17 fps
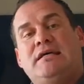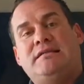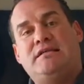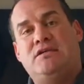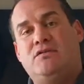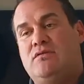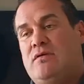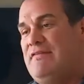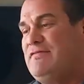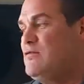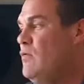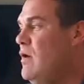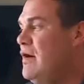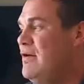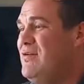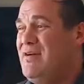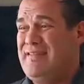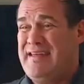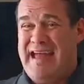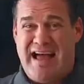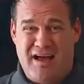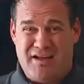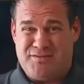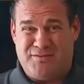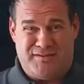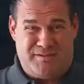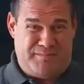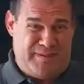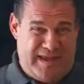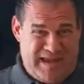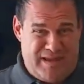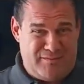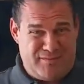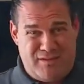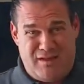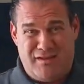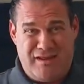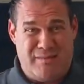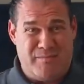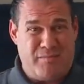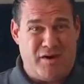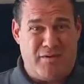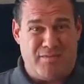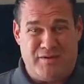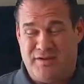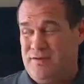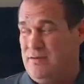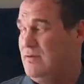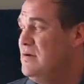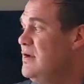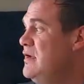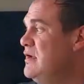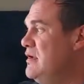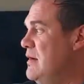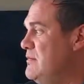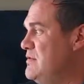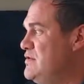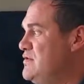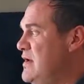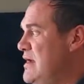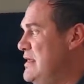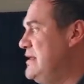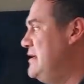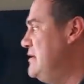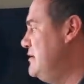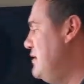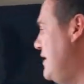You don't have to walk around the house with a pan with all that barbecue. Come straight in